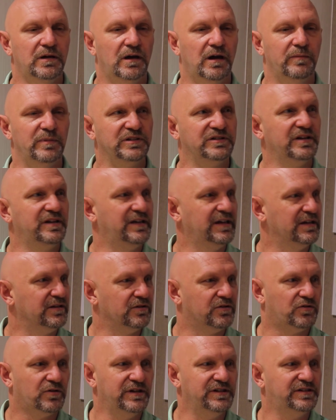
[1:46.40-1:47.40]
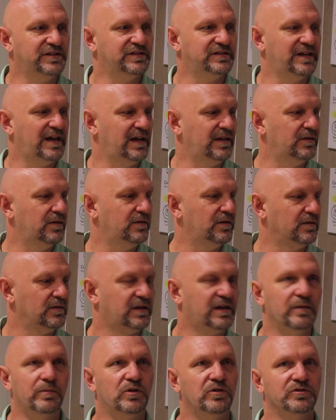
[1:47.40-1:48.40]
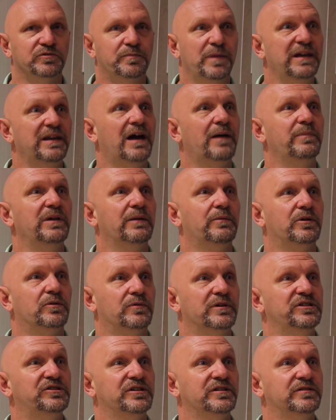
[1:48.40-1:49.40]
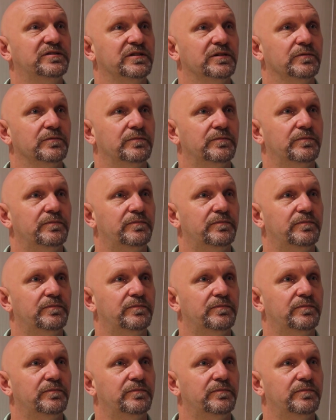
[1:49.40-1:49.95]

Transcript: Um, it's going to get increases that chemicals may not be able to reach into.